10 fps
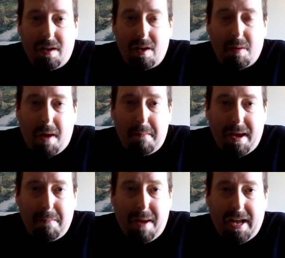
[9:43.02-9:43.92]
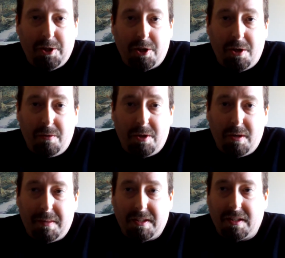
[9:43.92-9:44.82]
main page on
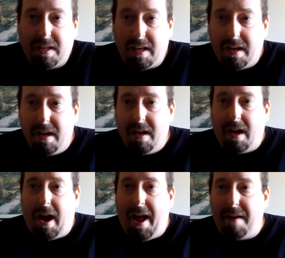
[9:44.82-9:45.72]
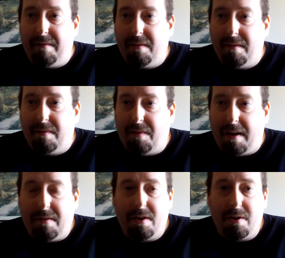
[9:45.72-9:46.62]
YouTube, and seeing I have
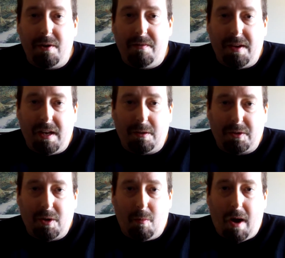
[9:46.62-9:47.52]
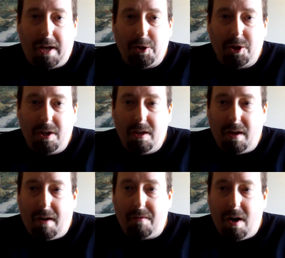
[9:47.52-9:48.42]
500 new videos to watch
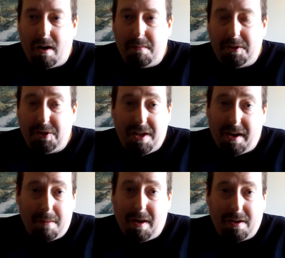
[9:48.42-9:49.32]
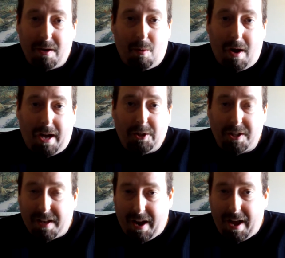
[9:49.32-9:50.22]
of garbage that I'm not going to watch,
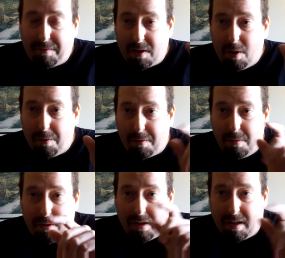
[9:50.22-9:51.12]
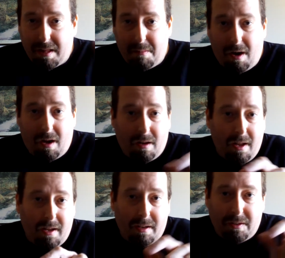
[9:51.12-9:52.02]
and then I have to go through, click them all,
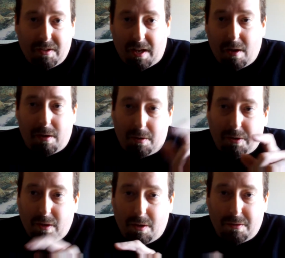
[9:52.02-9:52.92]
say close,